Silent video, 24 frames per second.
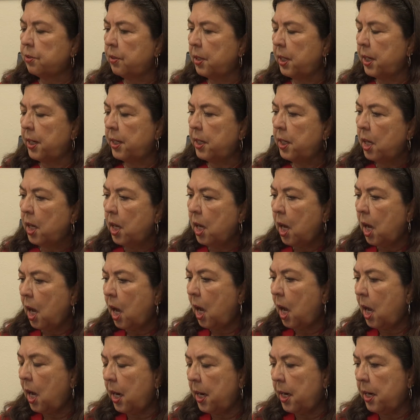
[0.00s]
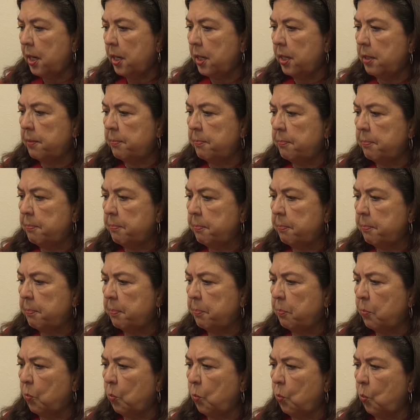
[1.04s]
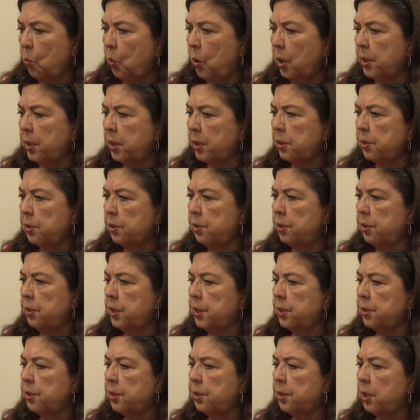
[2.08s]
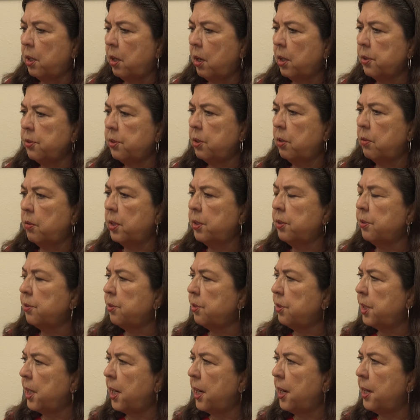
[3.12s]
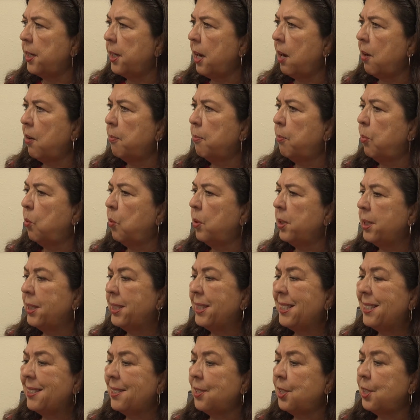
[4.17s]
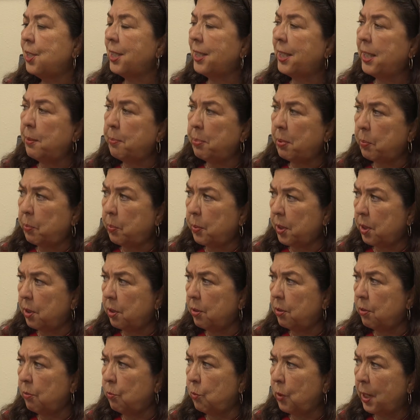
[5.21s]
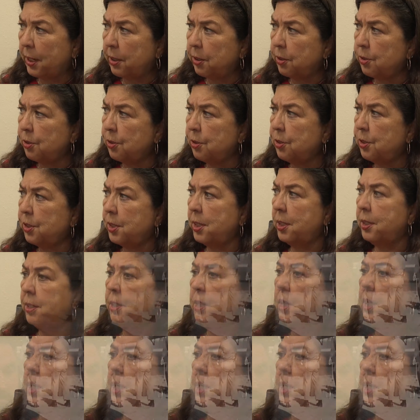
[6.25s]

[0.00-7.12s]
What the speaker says: great. I want the students to also understand how important it is to keep up with their records and